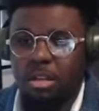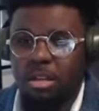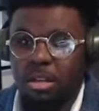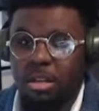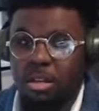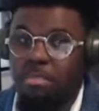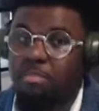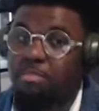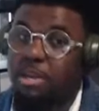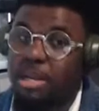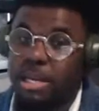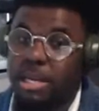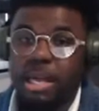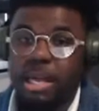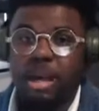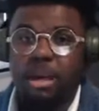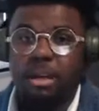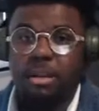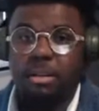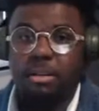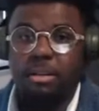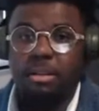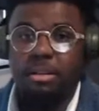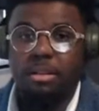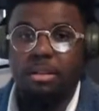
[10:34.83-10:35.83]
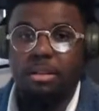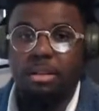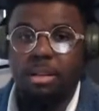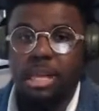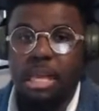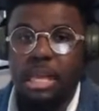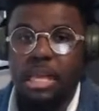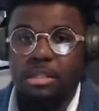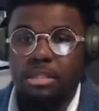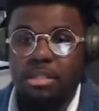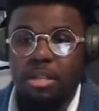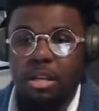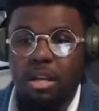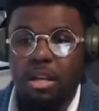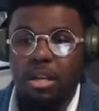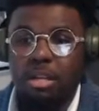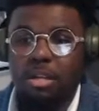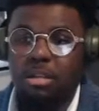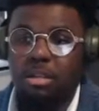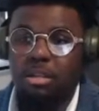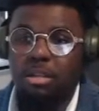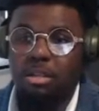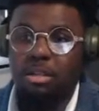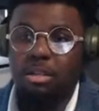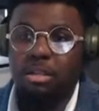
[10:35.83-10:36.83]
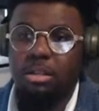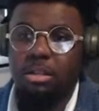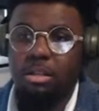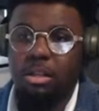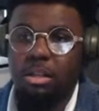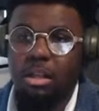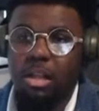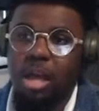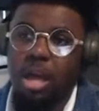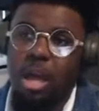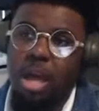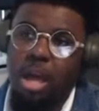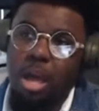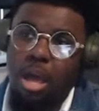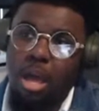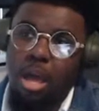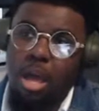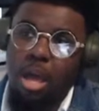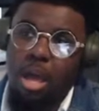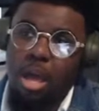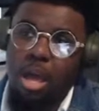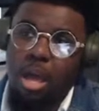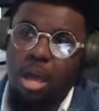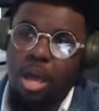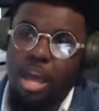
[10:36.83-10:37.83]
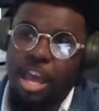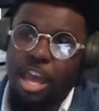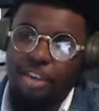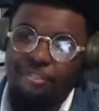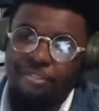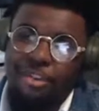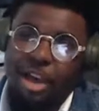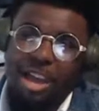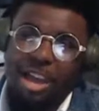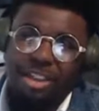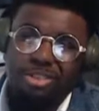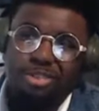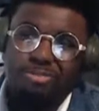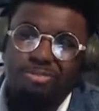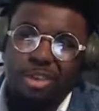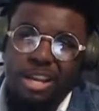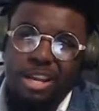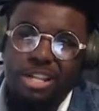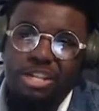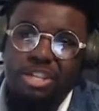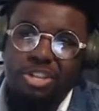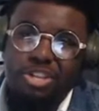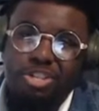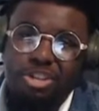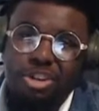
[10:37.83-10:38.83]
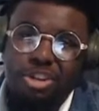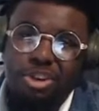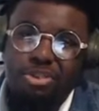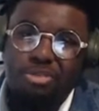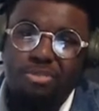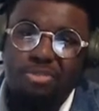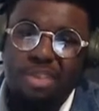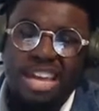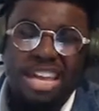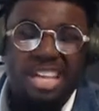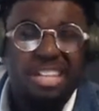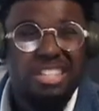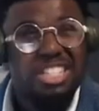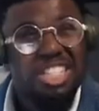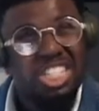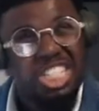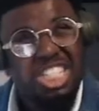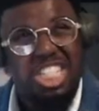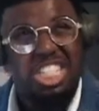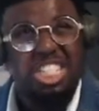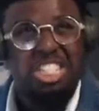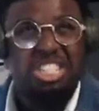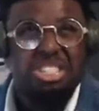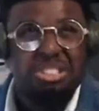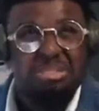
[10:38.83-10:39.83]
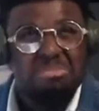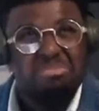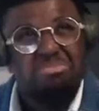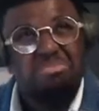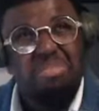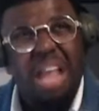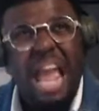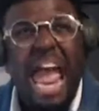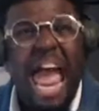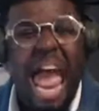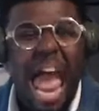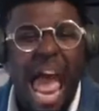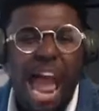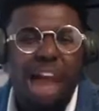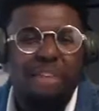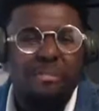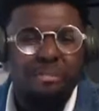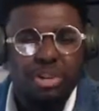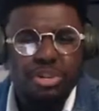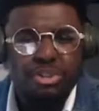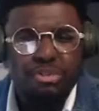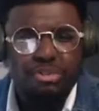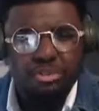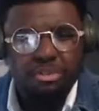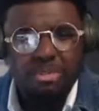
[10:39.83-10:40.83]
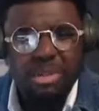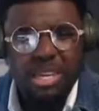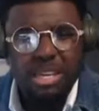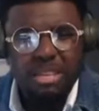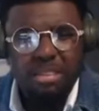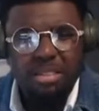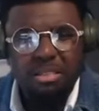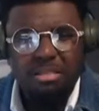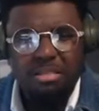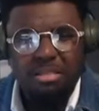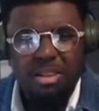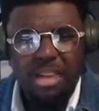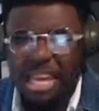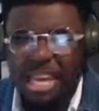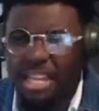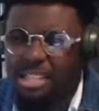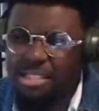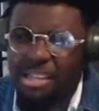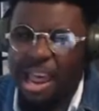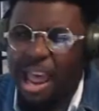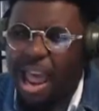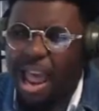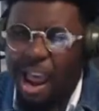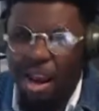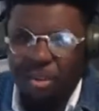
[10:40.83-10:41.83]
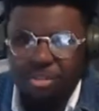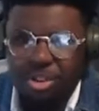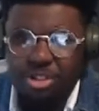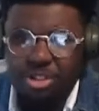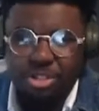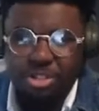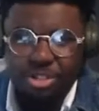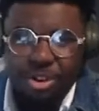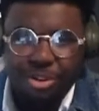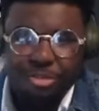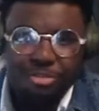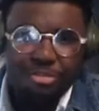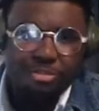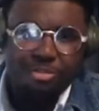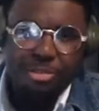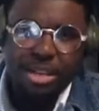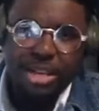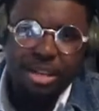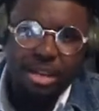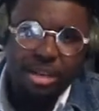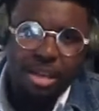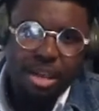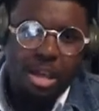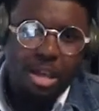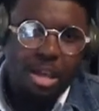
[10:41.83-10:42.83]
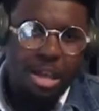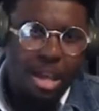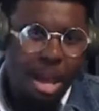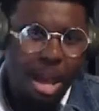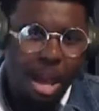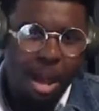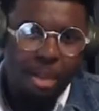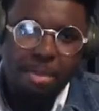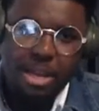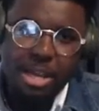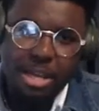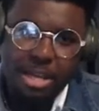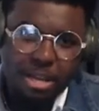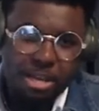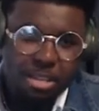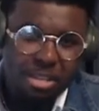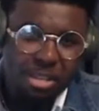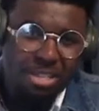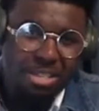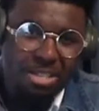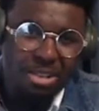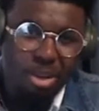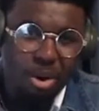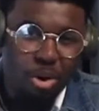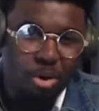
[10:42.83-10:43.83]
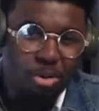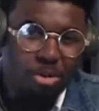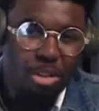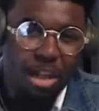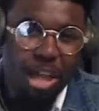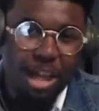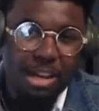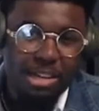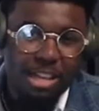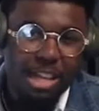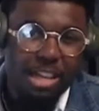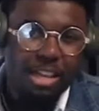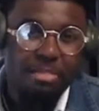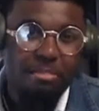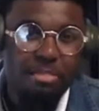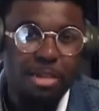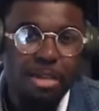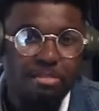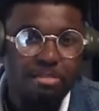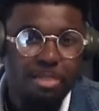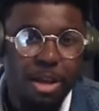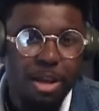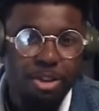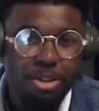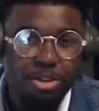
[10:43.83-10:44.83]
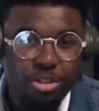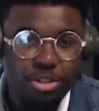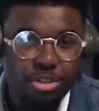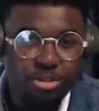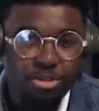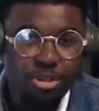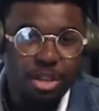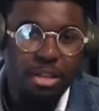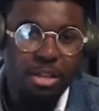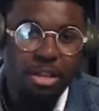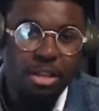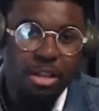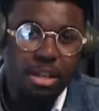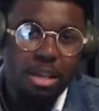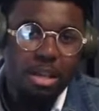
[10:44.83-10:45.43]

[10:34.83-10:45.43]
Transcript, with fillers: But yeah, it's a. Uh, if I had to rate this show, it's average for me it's an average show for me. I mean, because it's a whole lot that can be better to it.